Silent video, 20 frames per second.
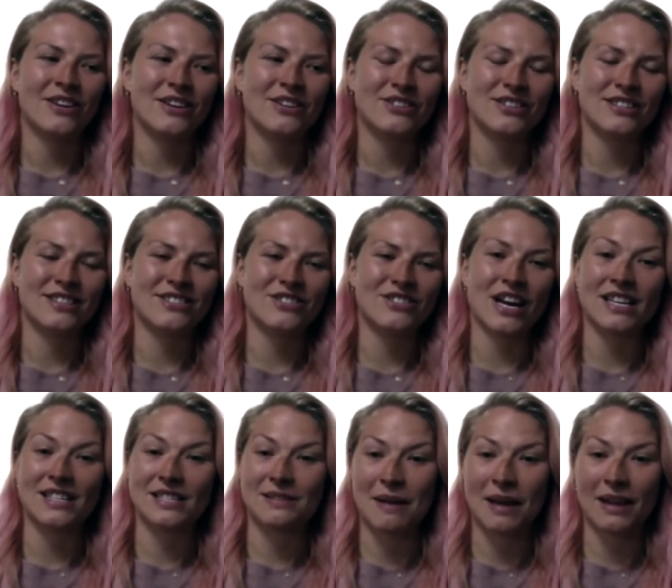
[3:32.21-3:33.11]
it's just
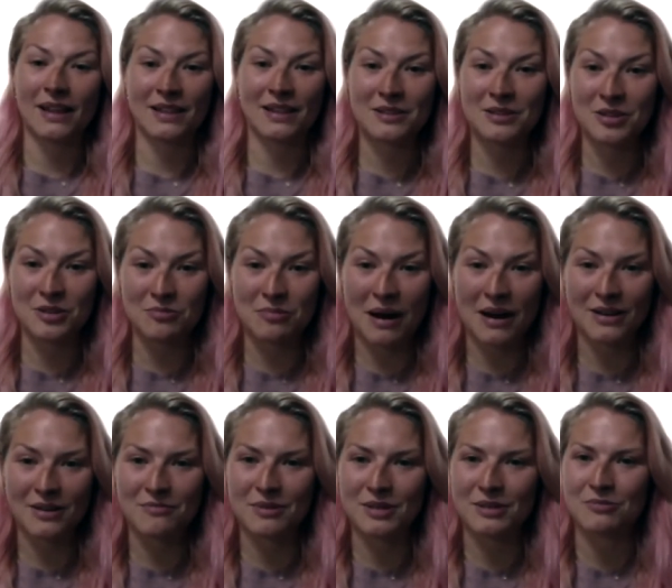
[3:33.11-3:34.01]
trying to make you know
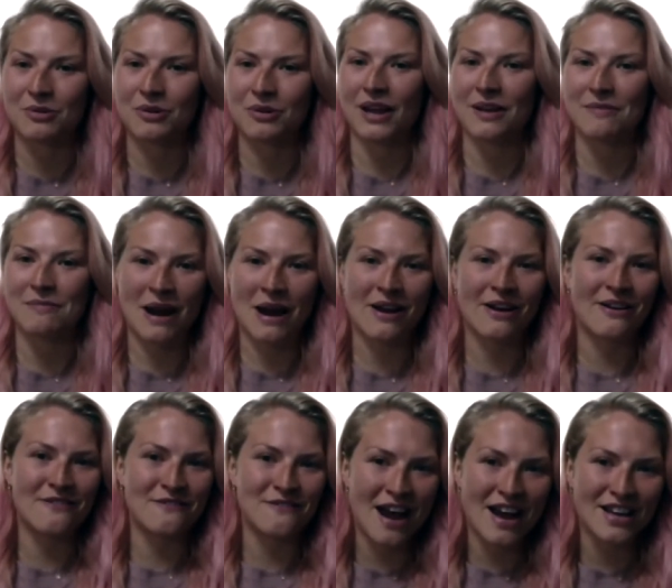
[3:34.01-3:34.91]
Paralympic sport get better
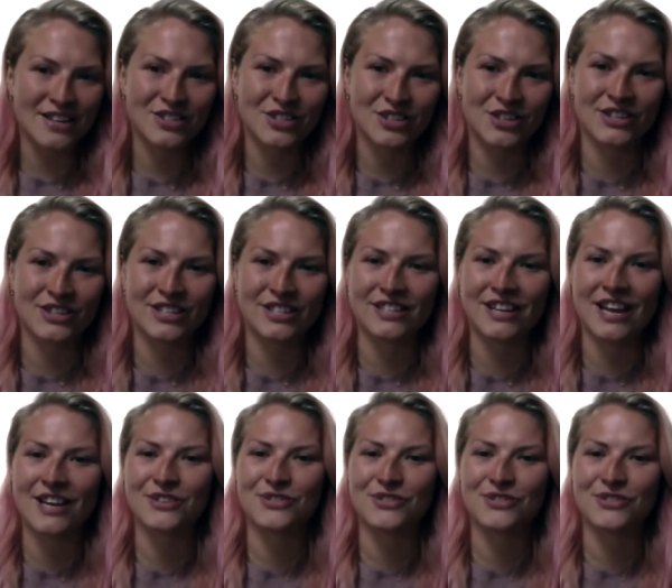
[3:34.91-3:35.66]
and faster and uh,